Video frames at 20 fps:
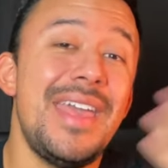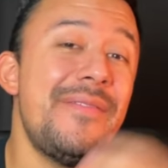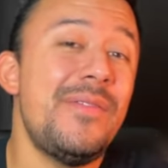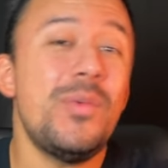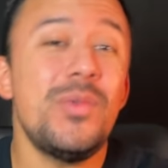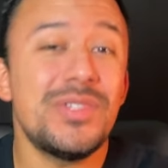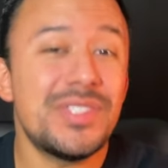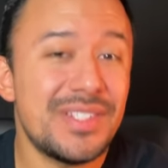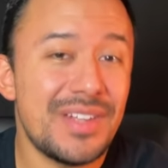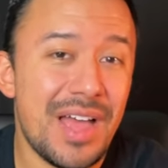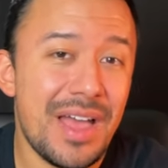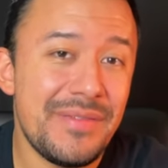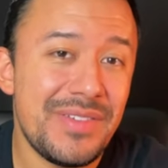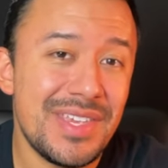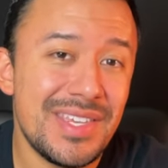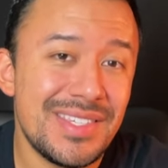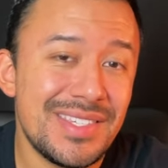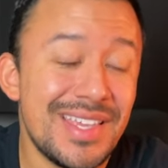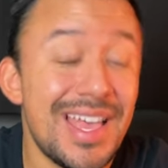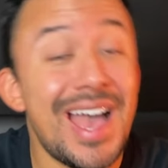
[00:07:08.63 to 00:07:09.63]
If it wasn't
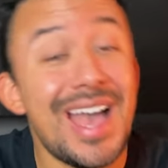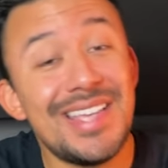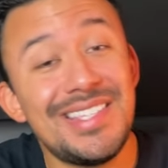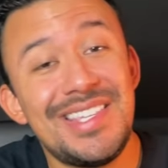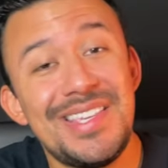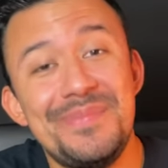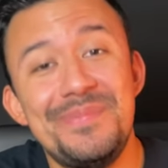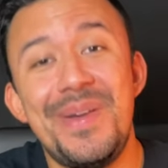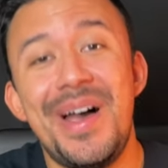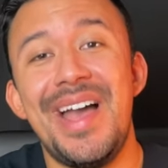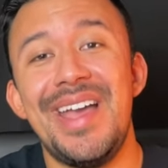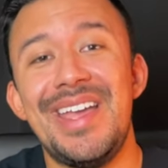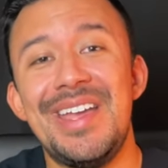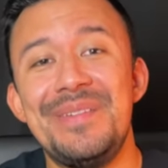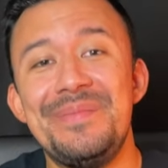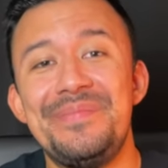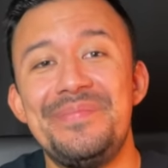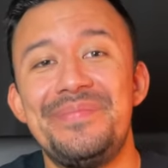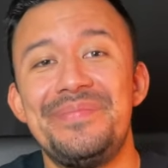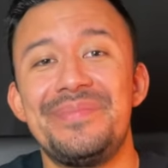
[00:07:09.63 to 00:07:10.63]
obvious, I say buy
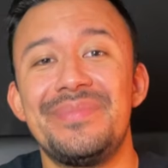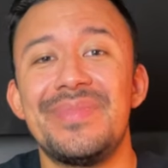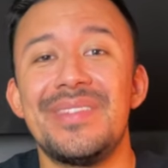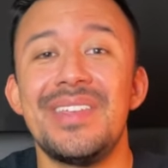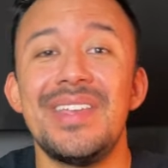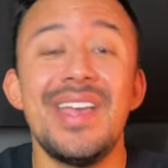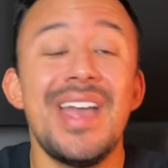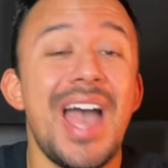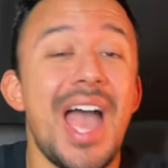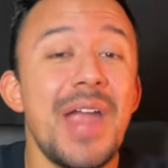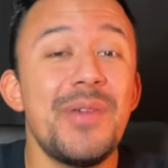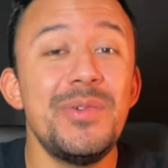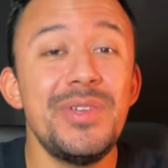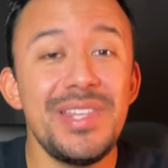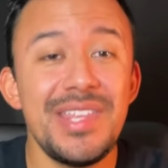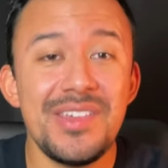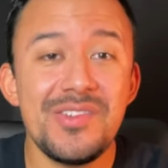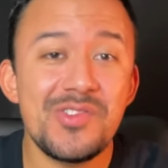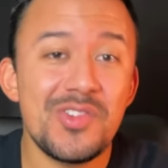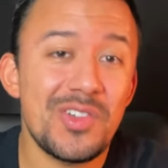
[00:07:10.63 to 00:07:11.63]
it. I
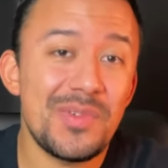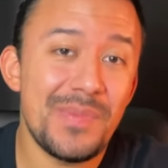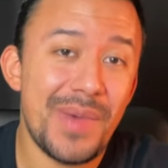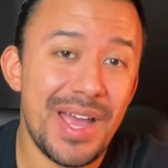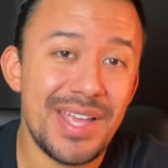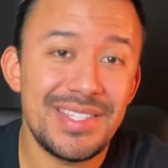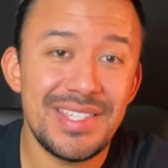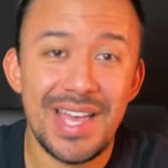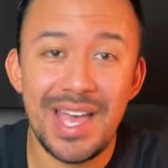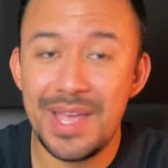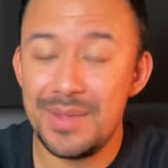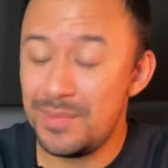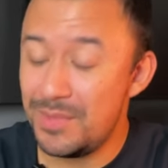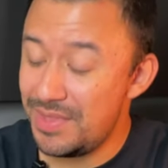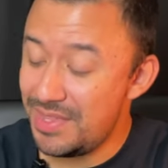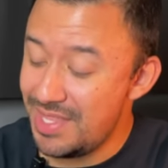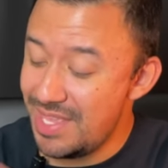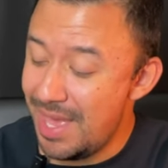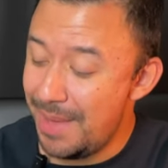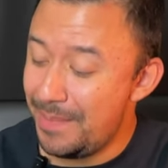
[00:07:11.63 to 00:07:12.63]
really enjoyed my time
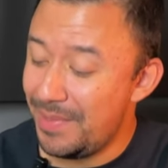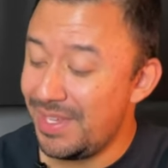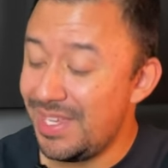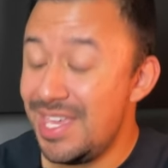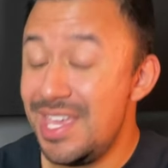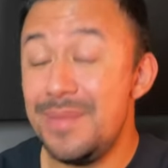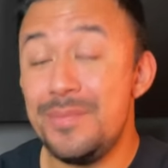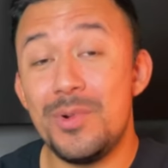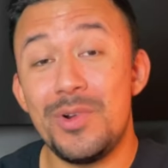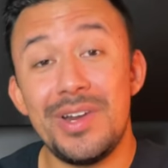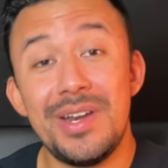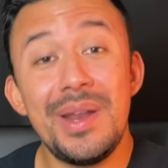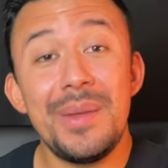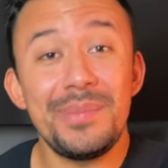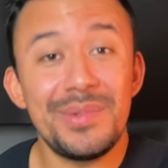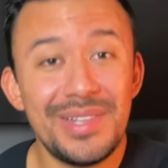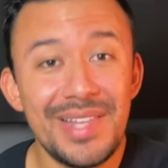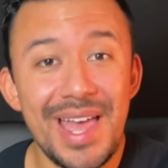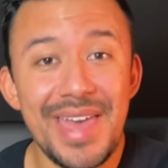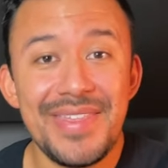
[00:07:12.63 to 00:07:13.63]
with the Epic Keyboard and
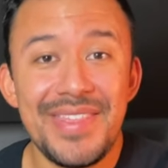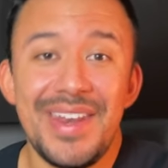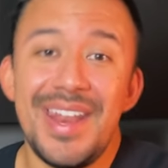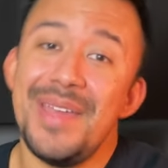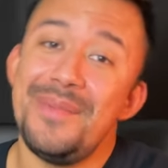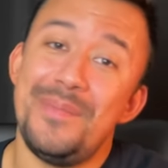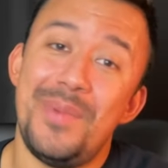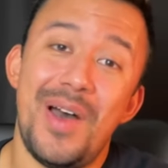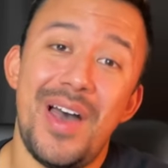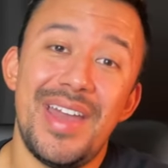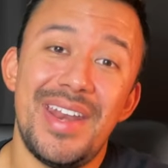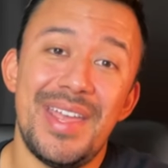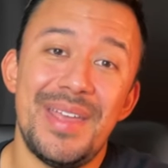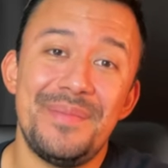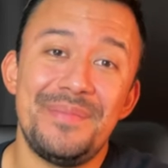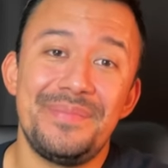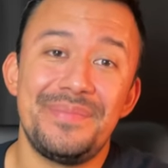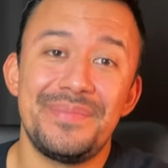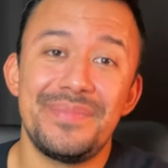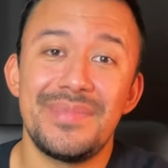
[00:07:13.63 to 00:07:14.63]
I'm glad that I bought it.
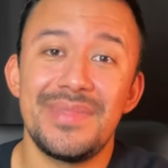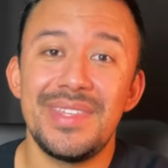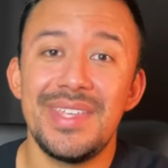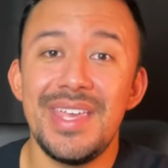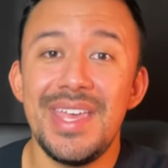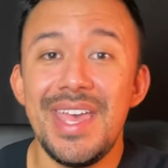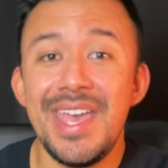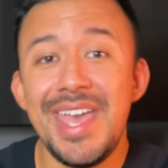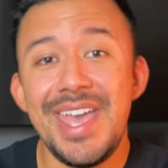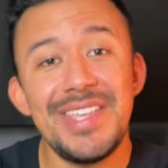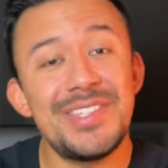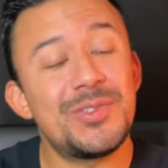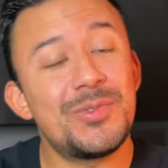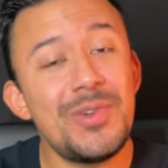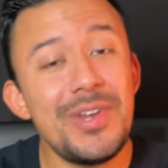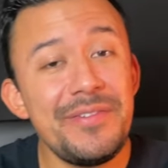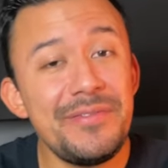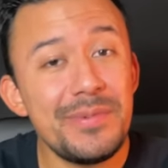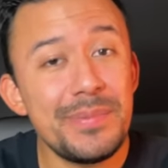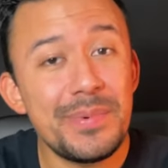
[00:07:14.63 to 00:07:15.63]
It's
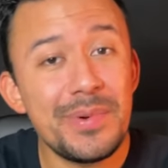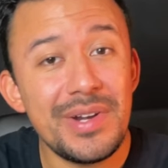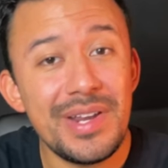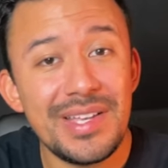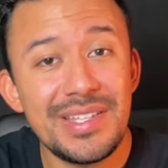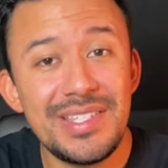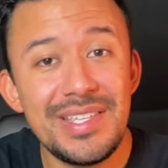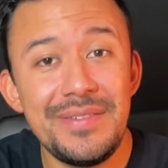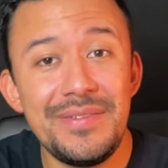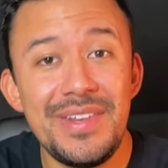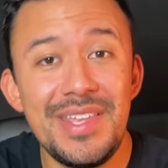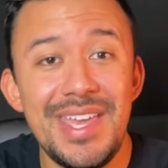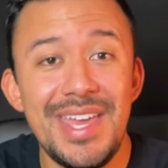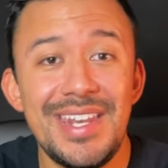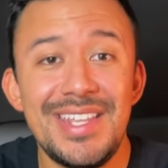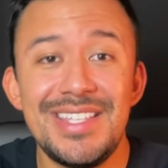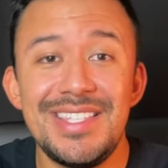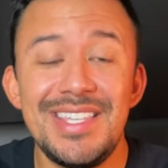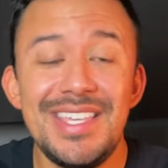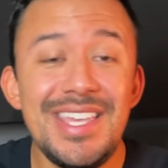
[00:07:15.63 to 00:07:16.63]
great for productivity
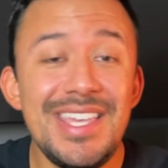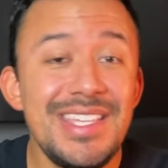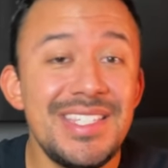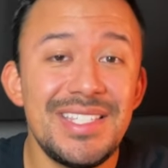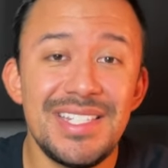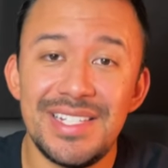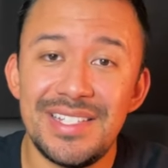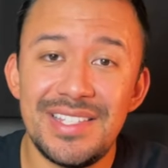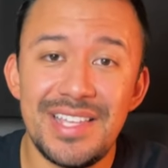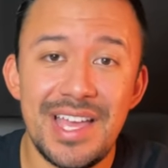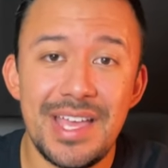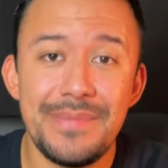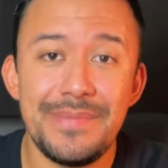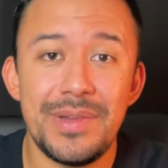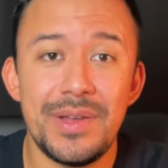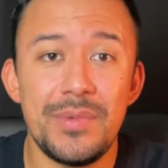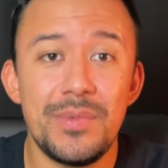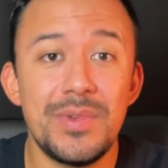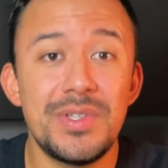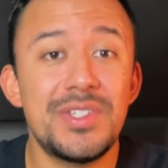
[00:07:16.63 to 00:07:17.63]
and it's easy to
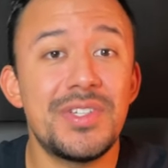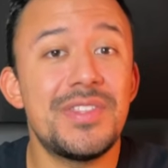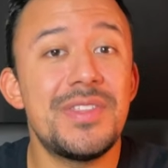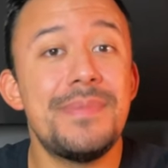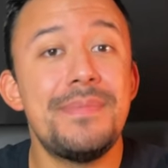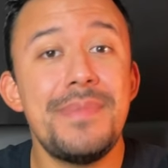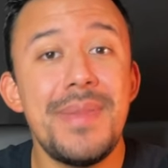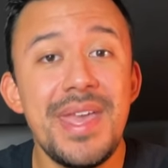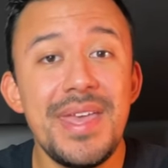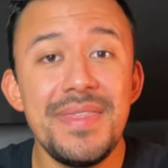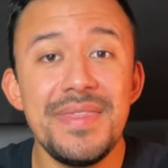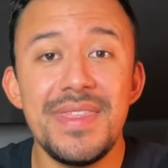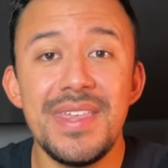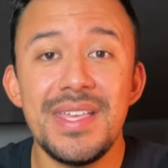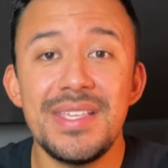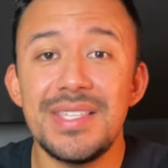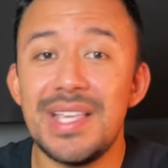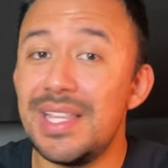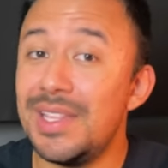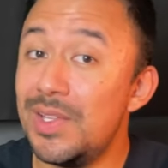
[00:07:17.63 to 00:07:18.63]
type on, which are the main
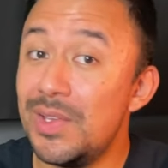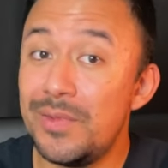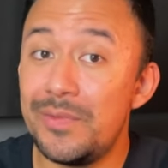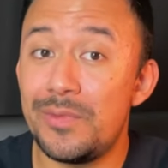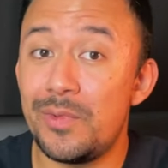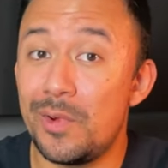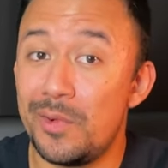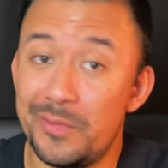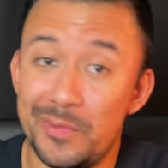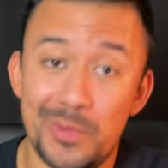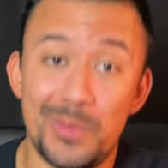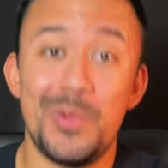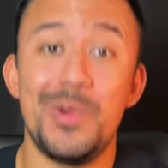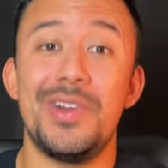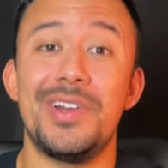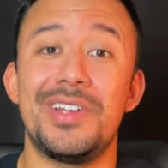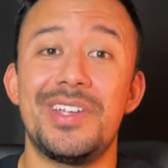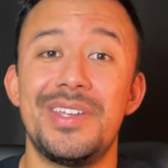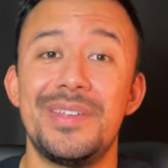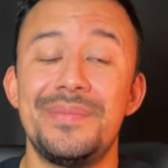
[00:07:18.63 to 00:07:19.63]
things I look for
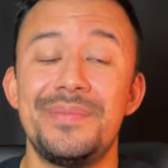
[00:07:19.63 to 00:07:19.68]
work.